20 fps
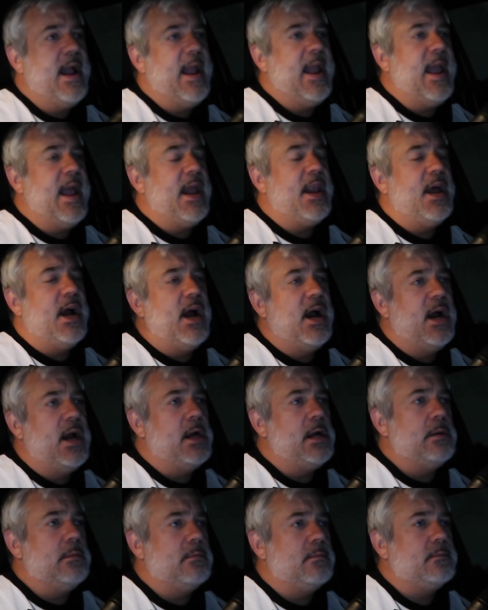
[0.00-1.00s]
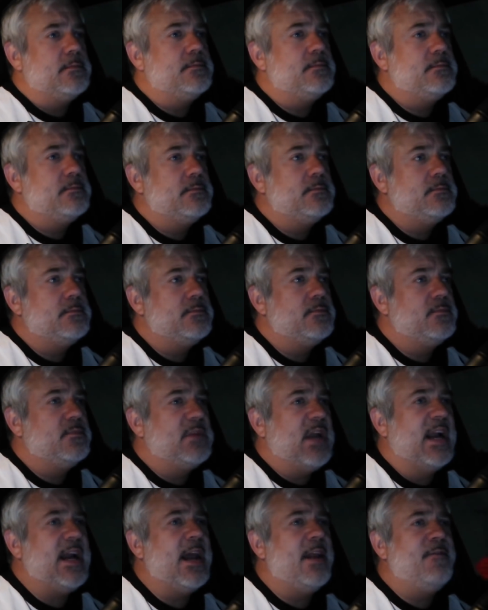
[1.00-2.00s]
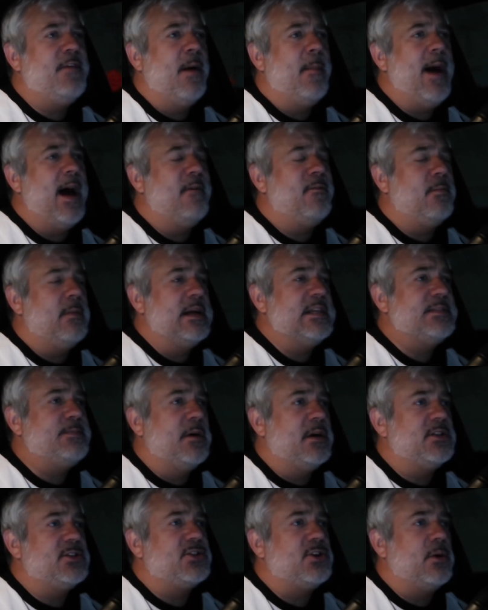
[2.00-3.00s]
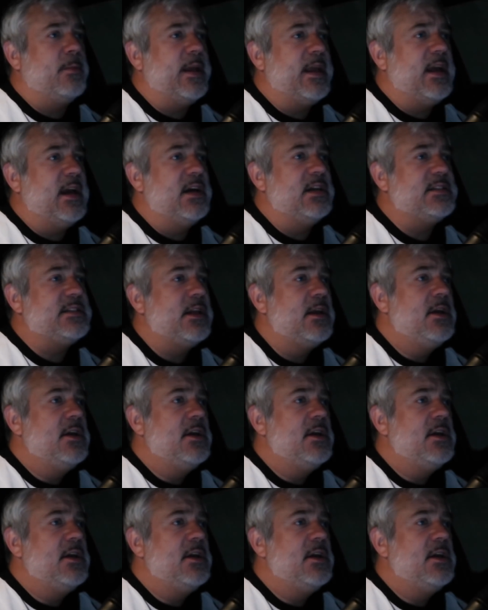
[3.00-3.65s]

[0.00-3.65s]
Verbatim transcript: And um, I kind of felt bad for my sponsor because,